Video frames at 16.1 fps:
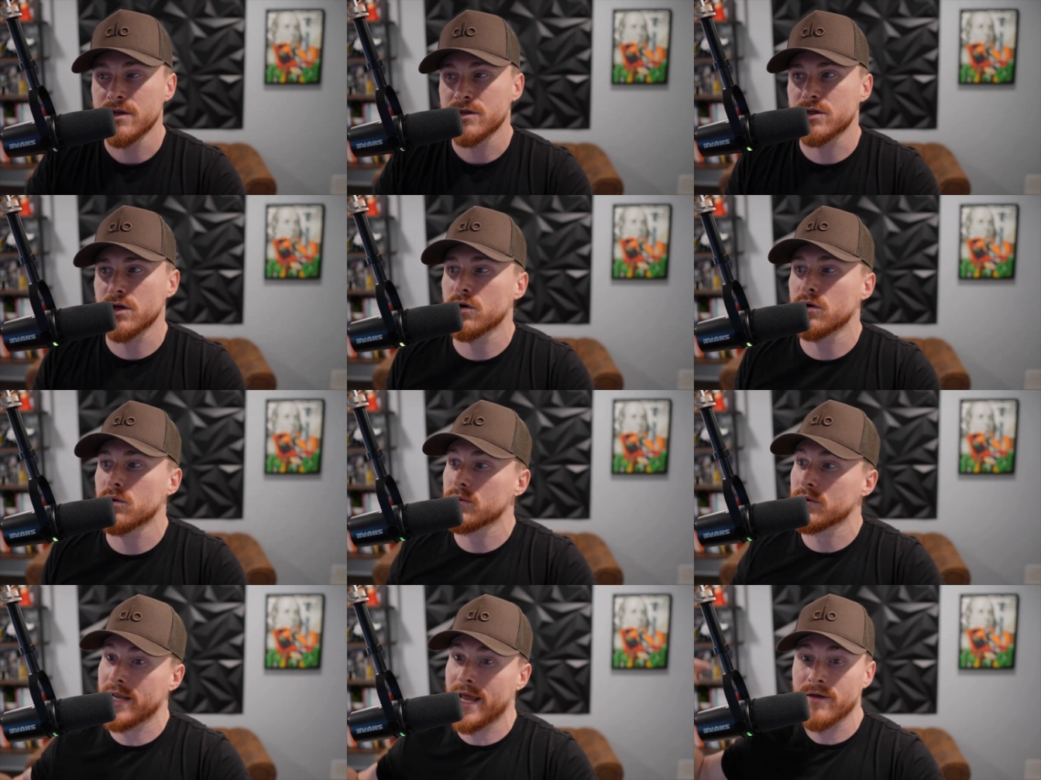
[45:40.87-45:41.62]

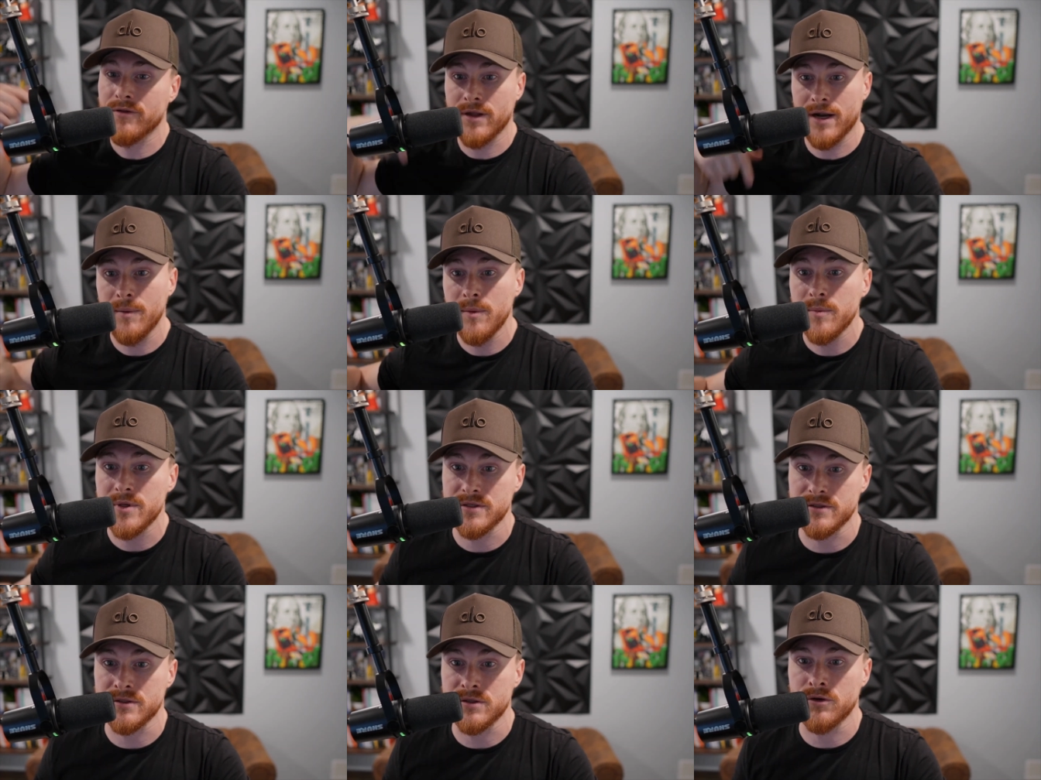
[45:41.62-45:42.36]
So now that I'm a
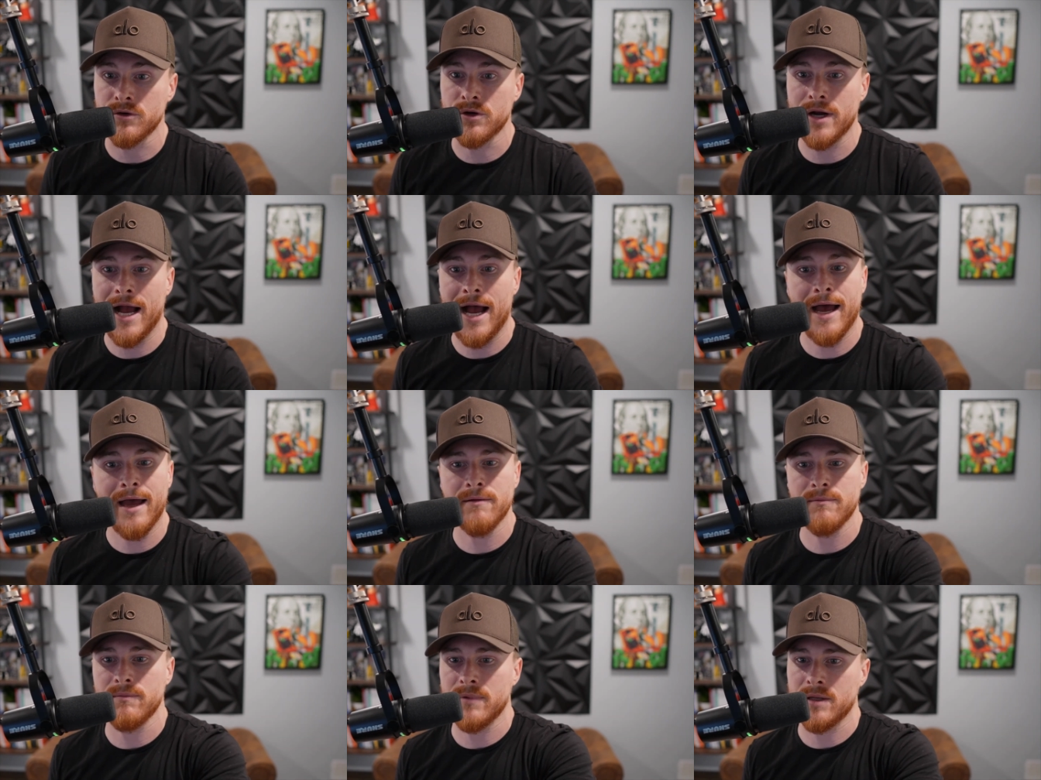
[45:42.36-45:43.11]
business owner,
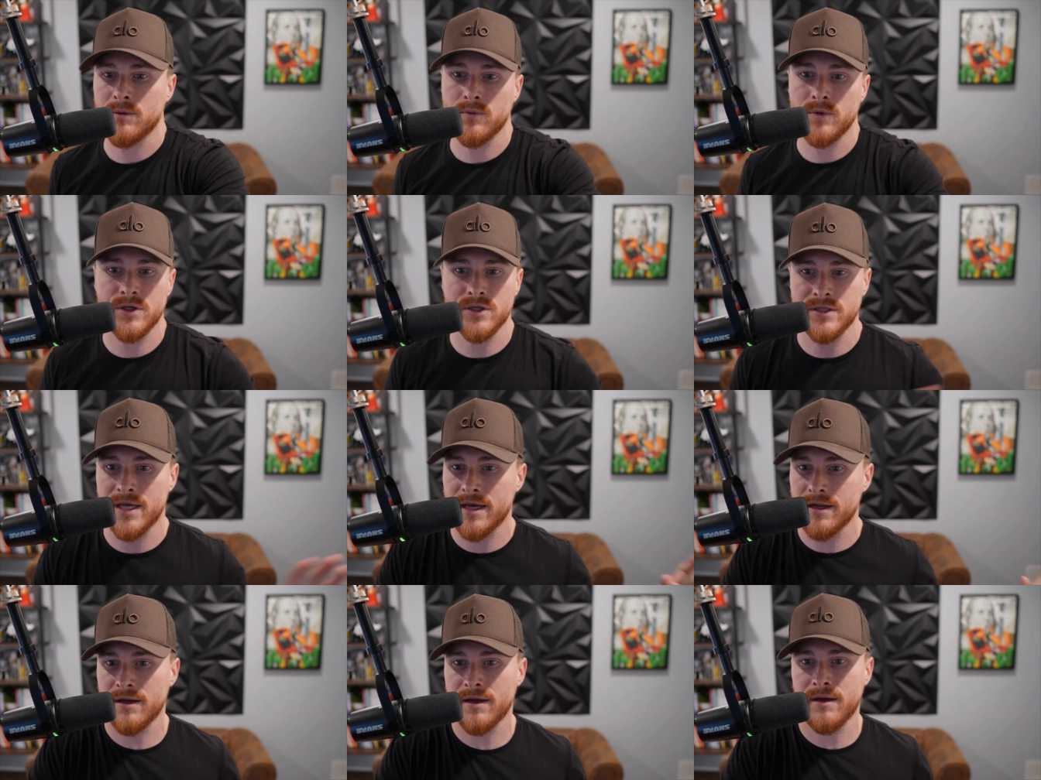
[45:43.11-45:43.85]
we just had